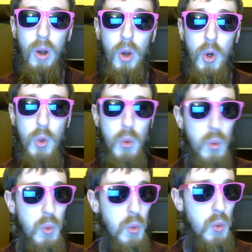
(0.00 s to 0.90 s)

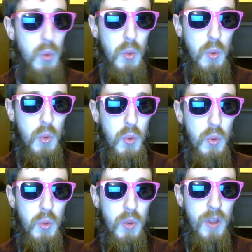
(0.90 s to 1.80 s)

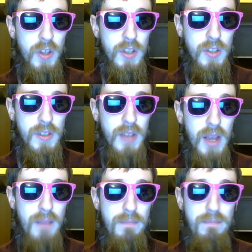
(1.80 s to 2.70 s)
Ooh, the
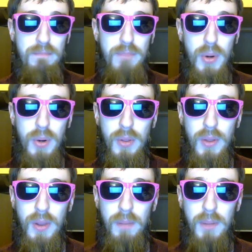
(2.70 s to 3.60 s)
same book
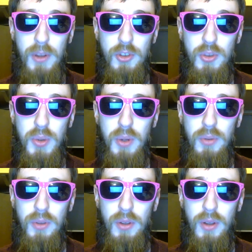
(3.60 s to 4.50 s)
that the bus
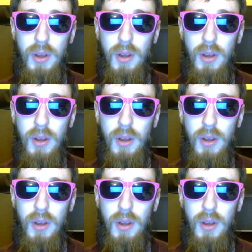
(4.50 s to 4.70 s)
quotes